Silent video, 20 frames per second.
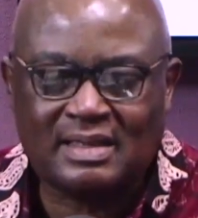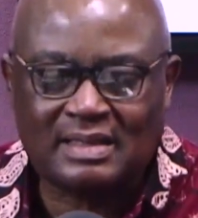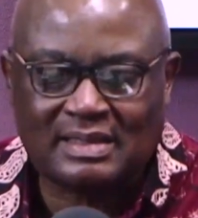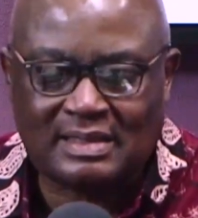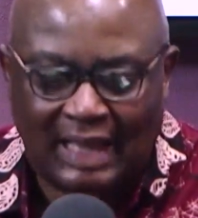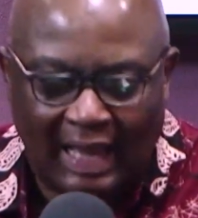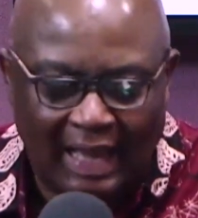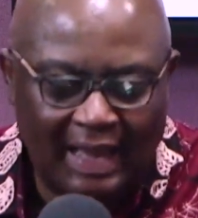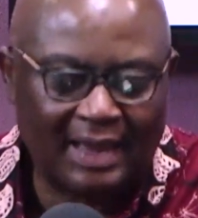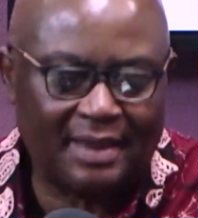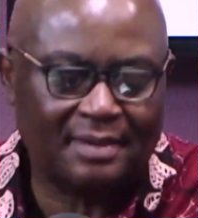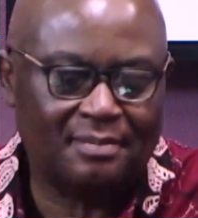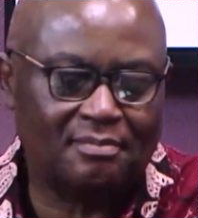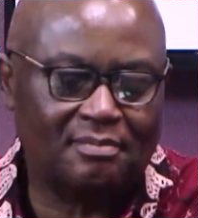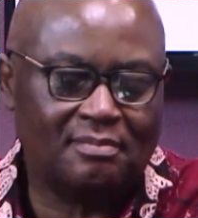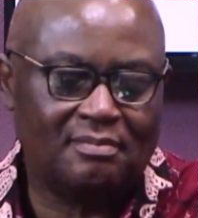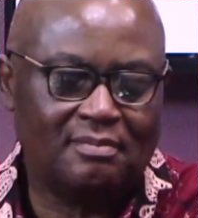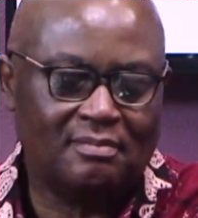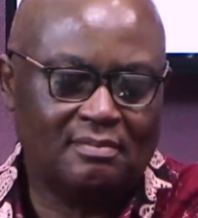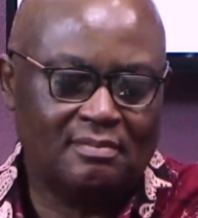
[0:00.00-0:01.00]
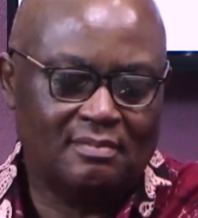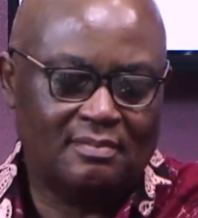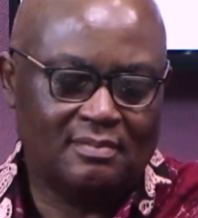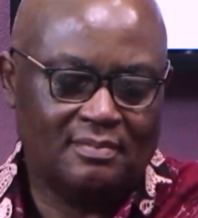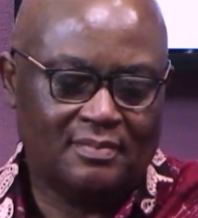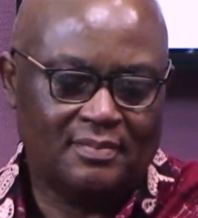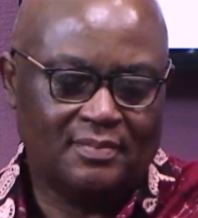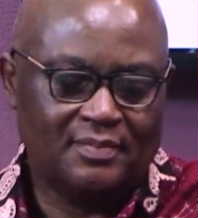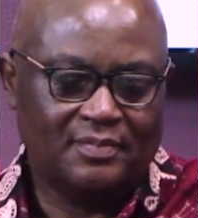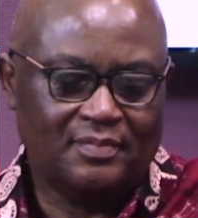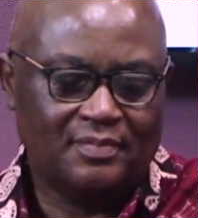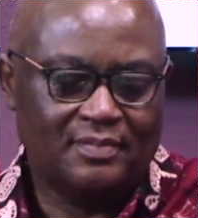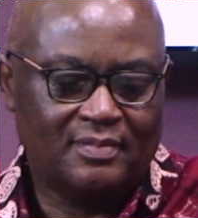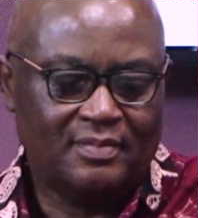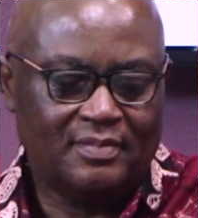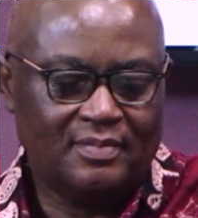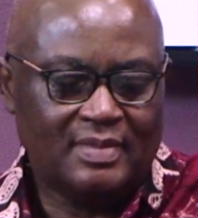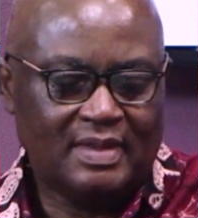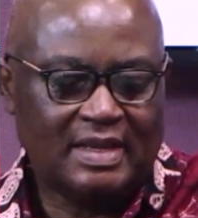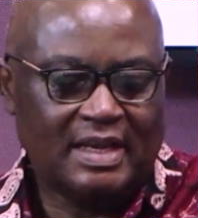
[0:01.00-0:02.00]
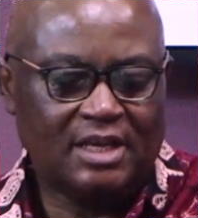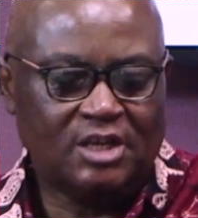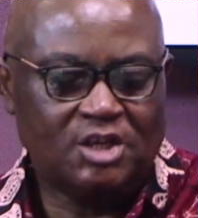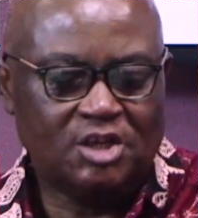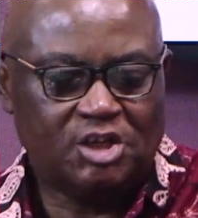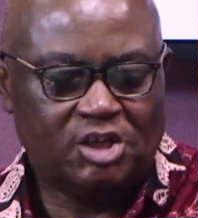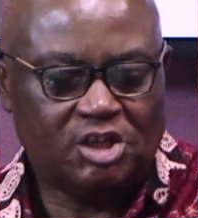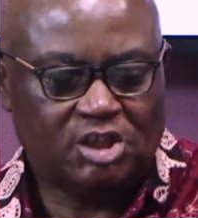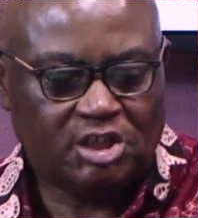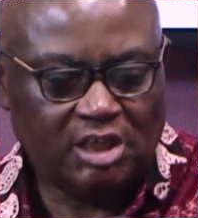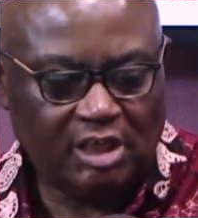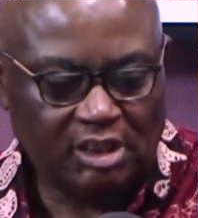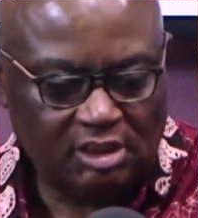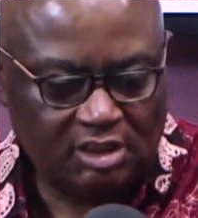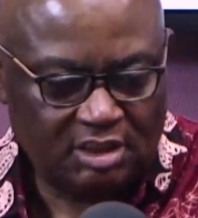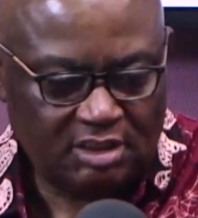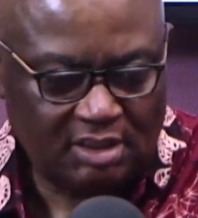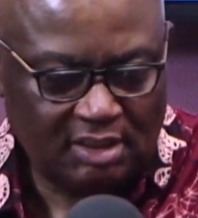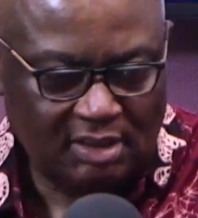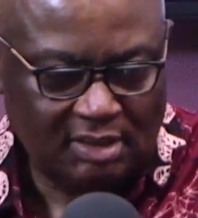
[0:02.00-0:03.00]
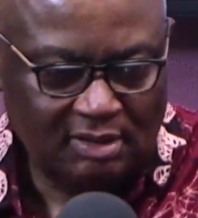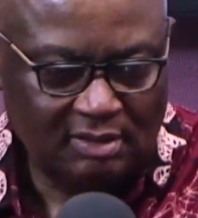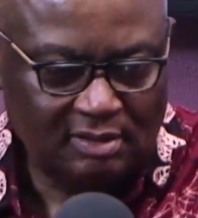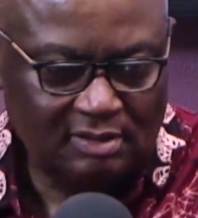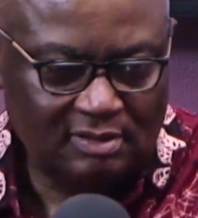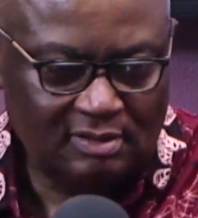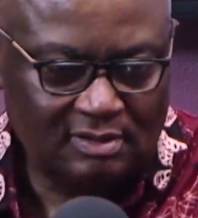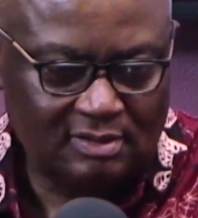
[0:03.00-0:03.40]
time in changing